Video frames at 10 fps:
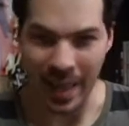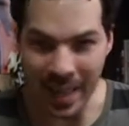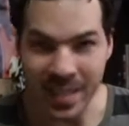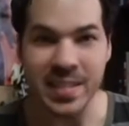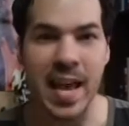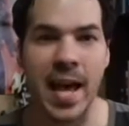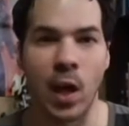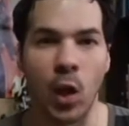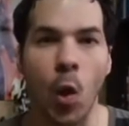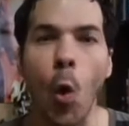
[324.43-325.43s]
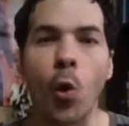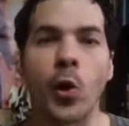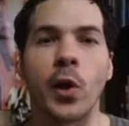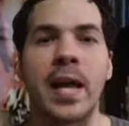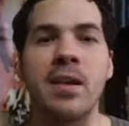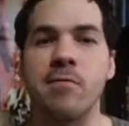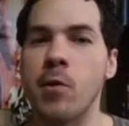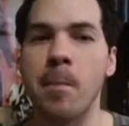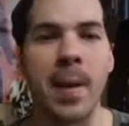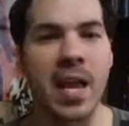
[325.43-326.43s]
intel or
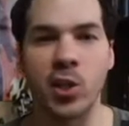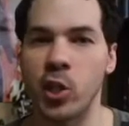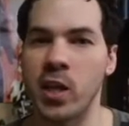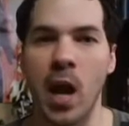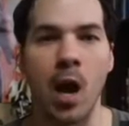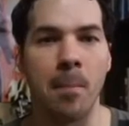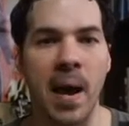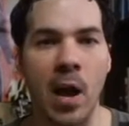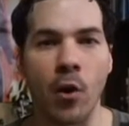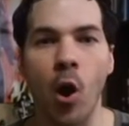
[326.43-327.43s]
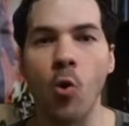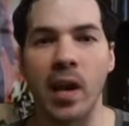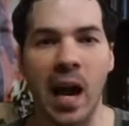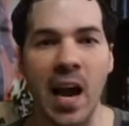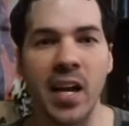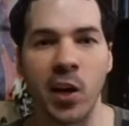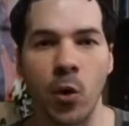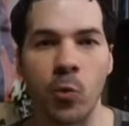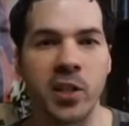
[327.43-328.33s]
information about Hokkaido,